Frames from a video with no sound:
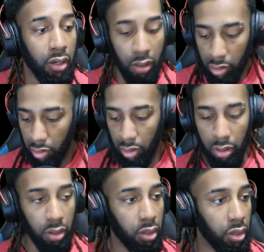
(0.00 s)

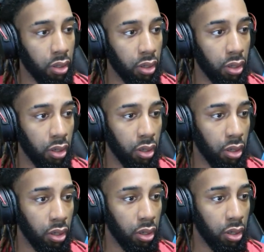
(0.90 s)

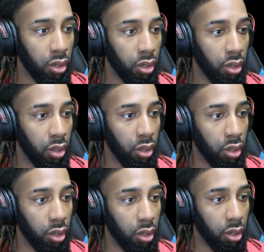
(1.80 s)

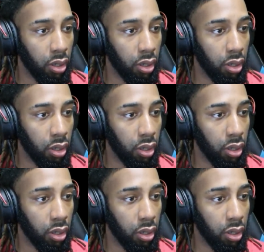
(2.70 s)
[no speech]